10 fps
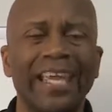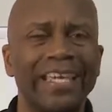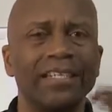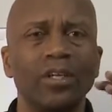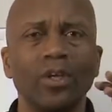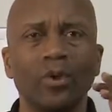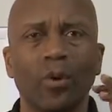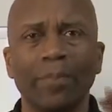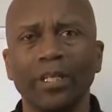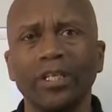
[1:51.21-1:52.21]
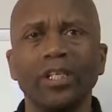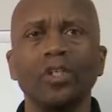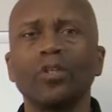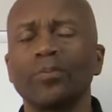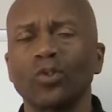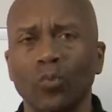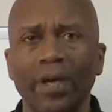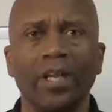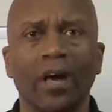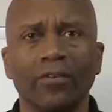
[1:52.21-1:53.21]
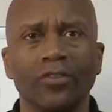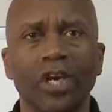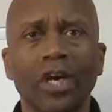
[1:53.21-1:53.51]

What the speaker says: in your ability to persuade others.